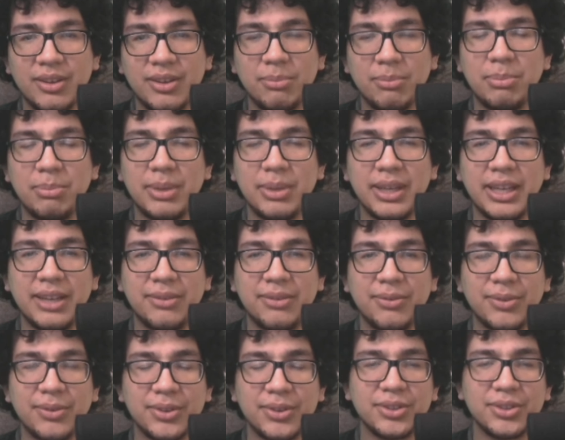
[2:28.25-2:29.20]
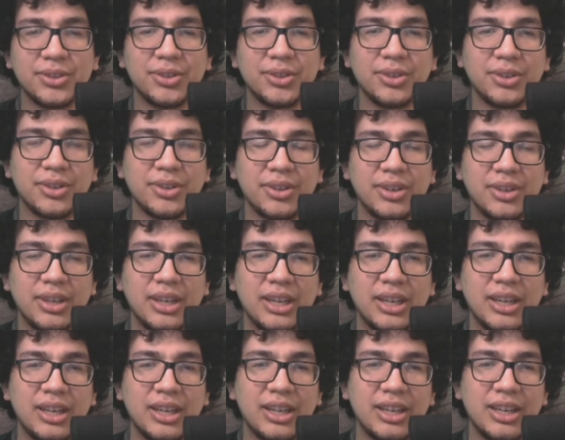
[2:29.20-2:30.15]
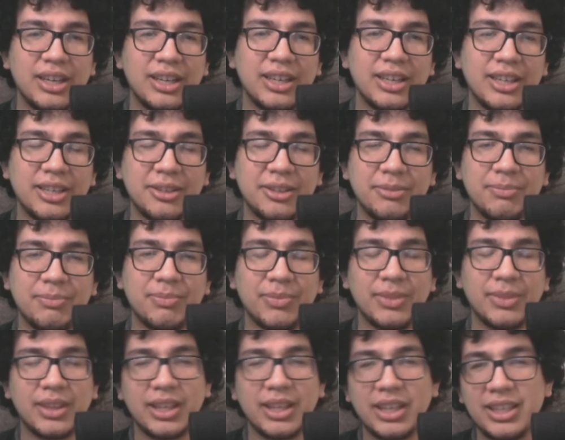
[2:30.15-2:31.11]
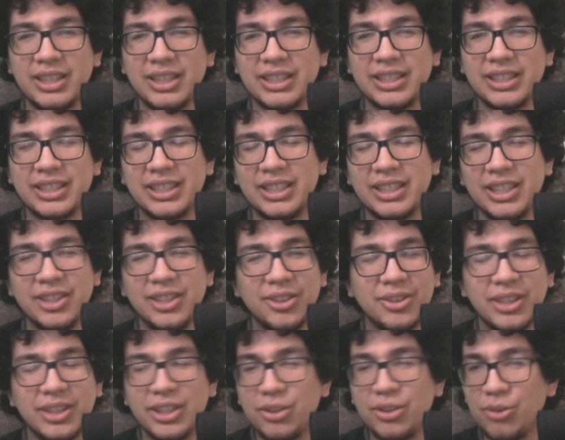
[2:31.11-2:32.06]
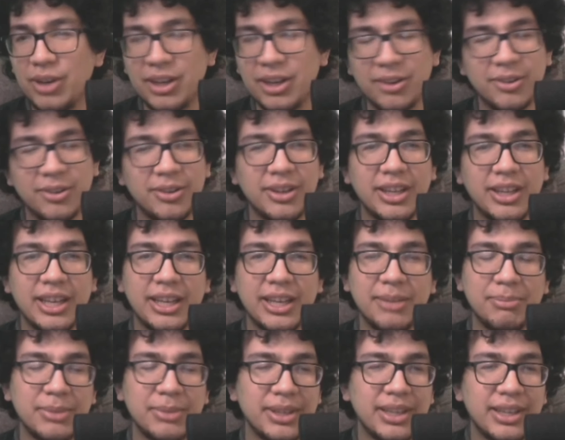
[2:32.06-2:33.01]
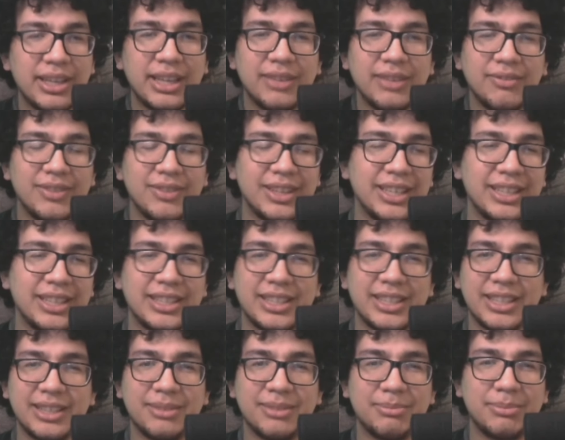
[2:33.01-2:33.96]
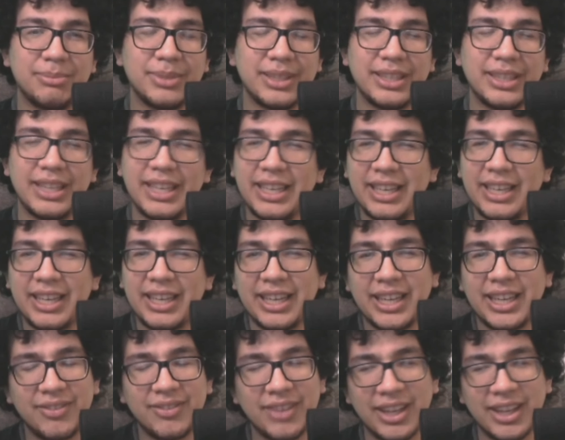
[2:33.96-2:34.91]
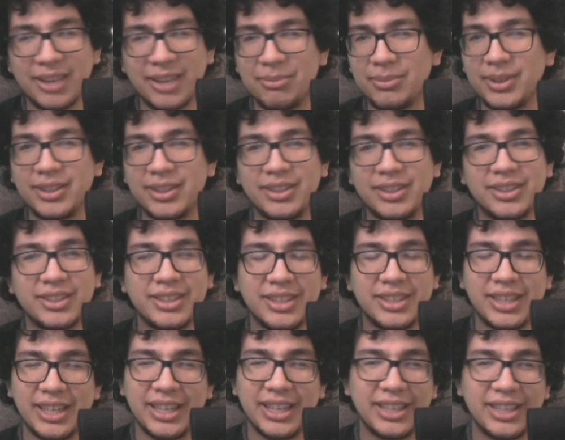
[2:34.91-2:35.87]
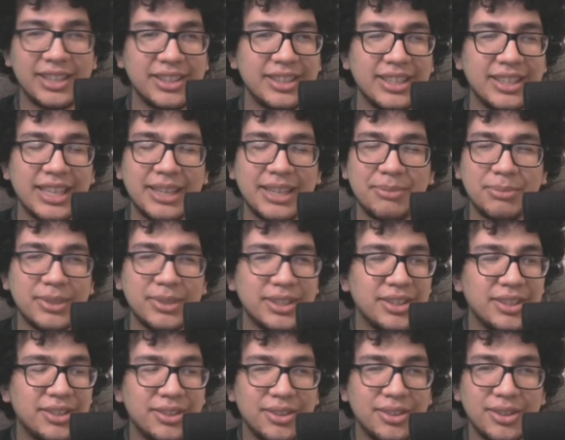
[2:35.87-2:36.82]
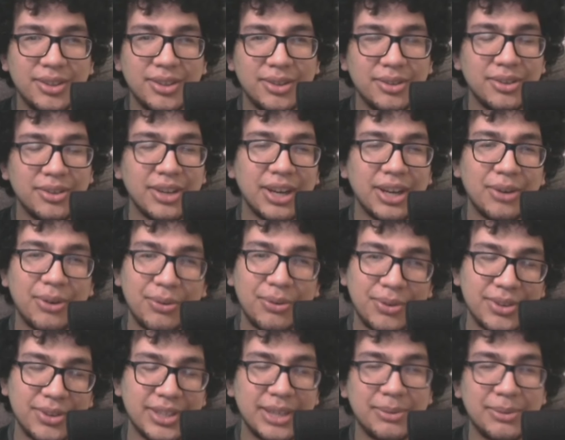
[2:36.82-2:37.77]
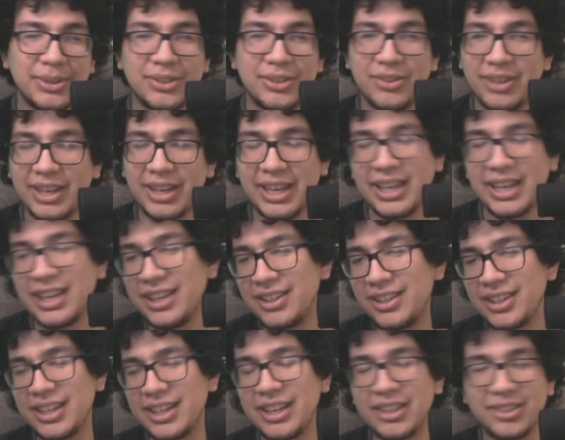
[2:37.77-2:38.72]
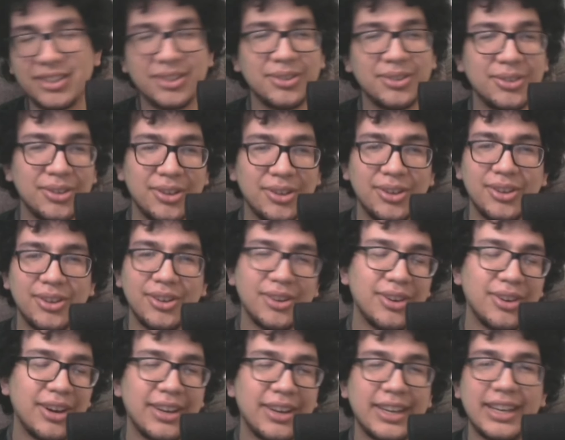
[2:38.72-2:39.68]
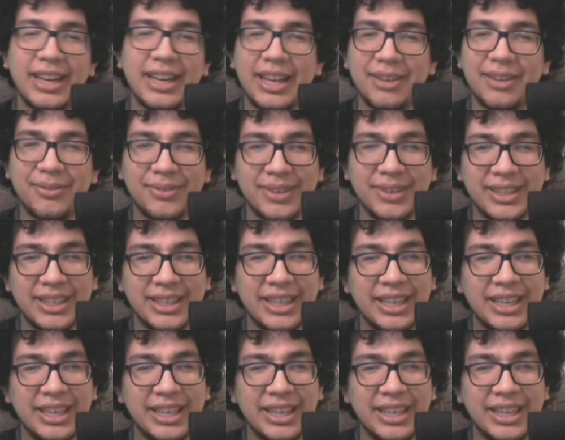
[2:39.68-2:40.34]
B for sure, because he's great early game, mid game decent, but late game not much to do. You gotta wait for your teammates to engage, and in solo queue you know how that life is.